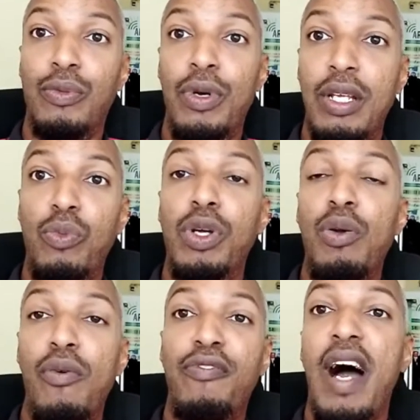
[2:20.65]
we
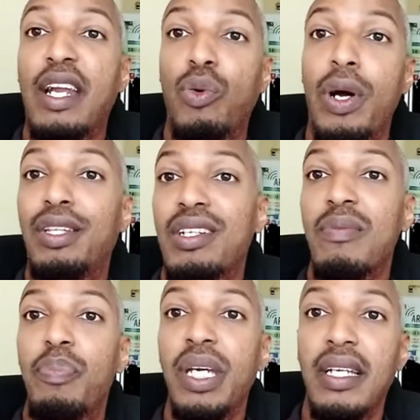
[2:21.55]
don't find a way to
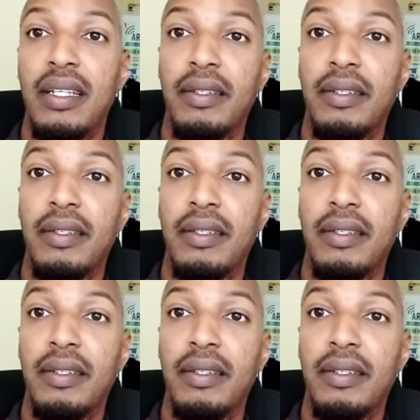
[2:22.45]
compete.